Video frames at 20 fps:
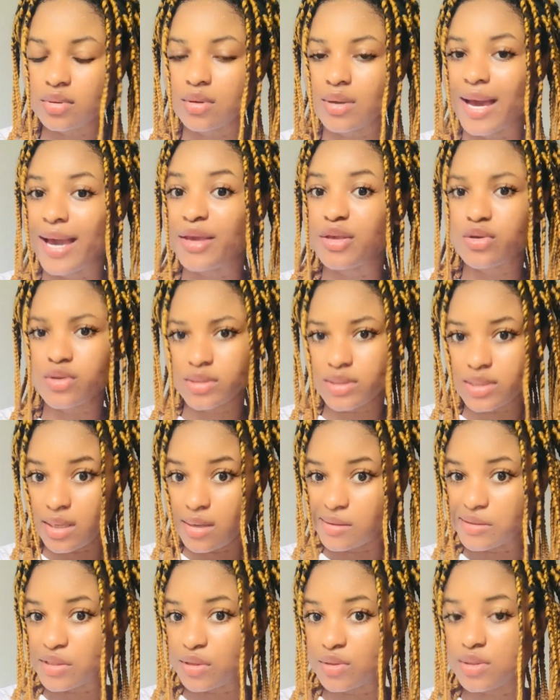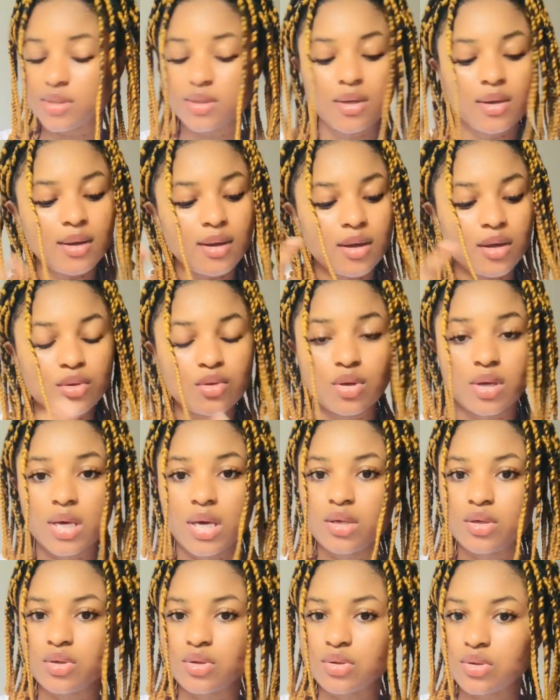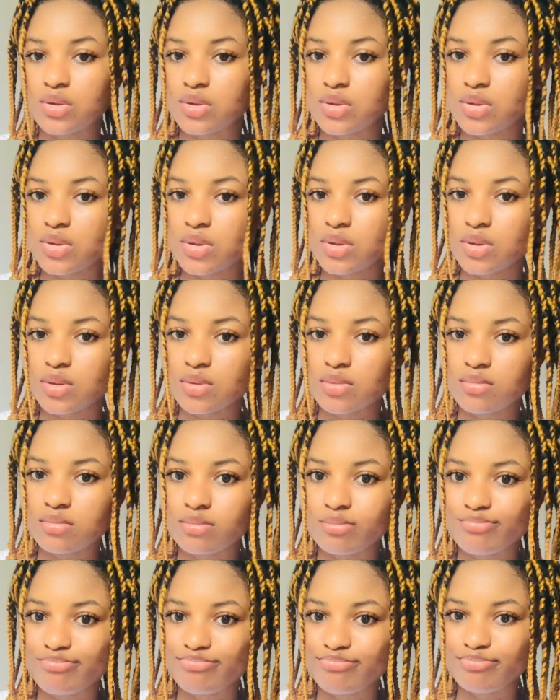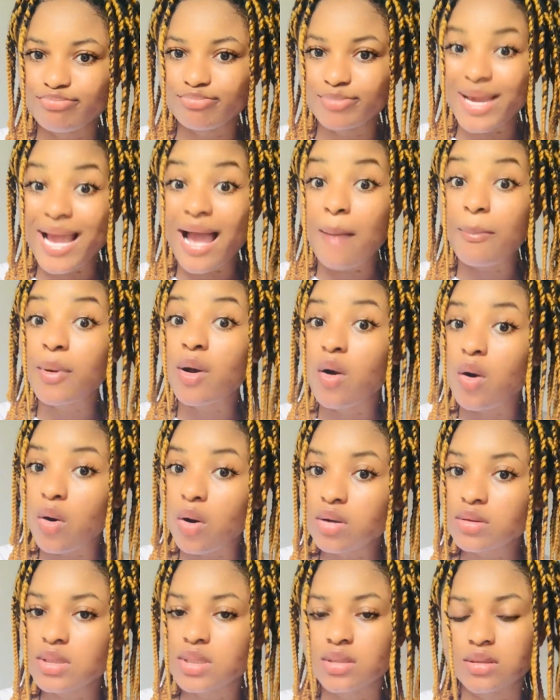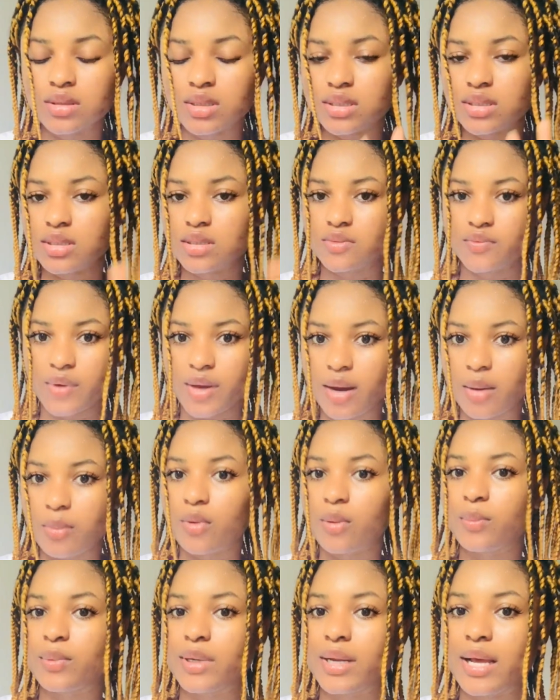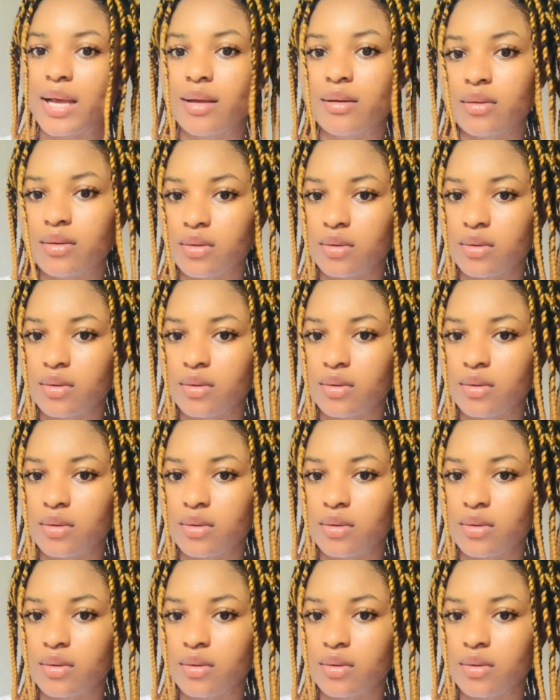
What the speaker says: I use InShot. You can use CapCut. This is very popular.